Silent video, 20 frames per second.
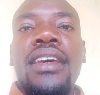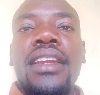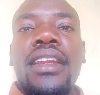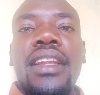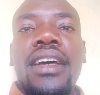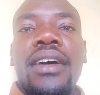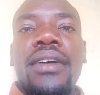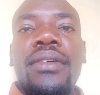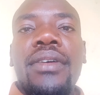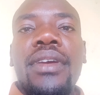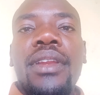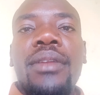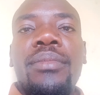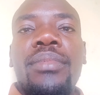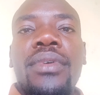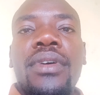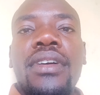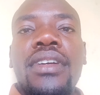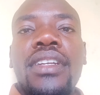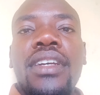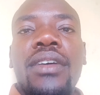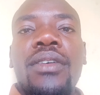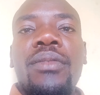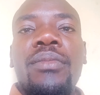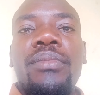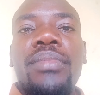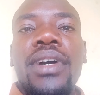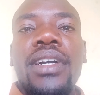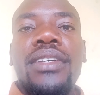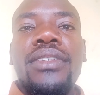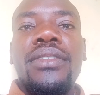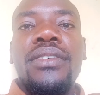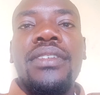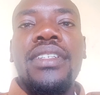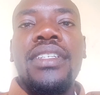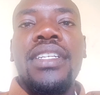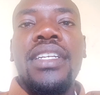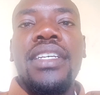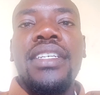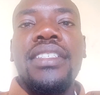Now, in Proctor
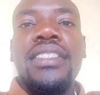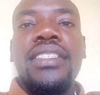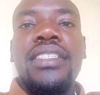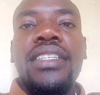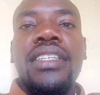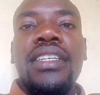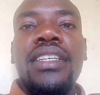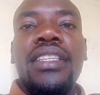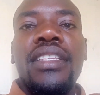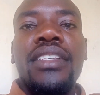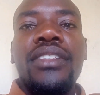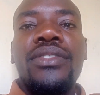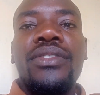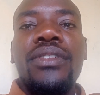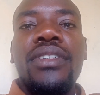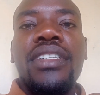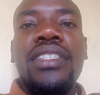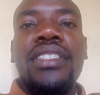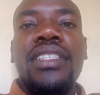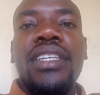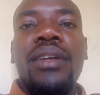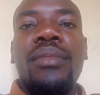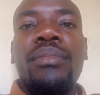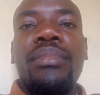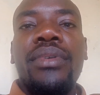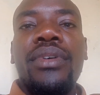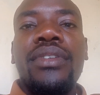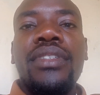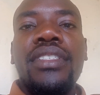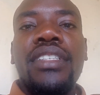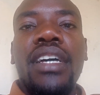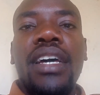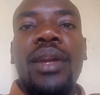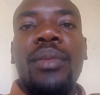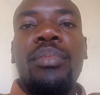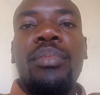compaction test, the soil samples are